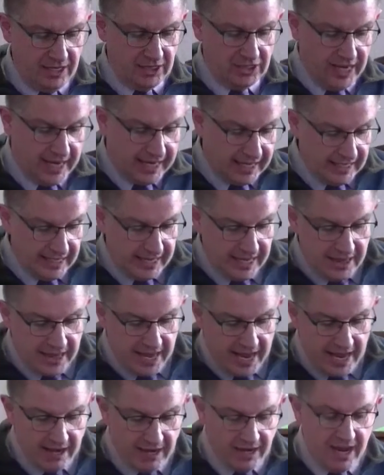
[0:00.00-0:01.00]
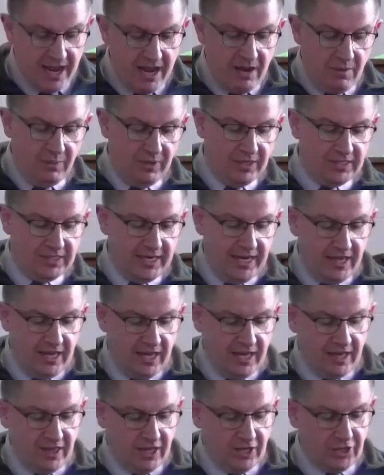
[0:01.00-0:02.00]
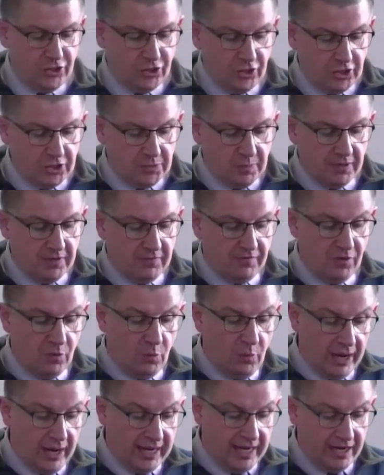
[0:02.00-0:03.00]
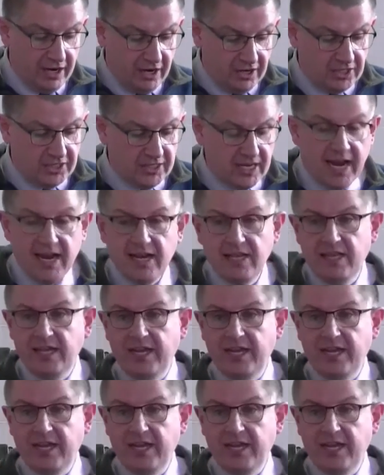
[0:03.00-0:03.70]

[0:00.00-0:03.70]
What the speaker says: Secondly, then, we'll see the judgment of the wicked outside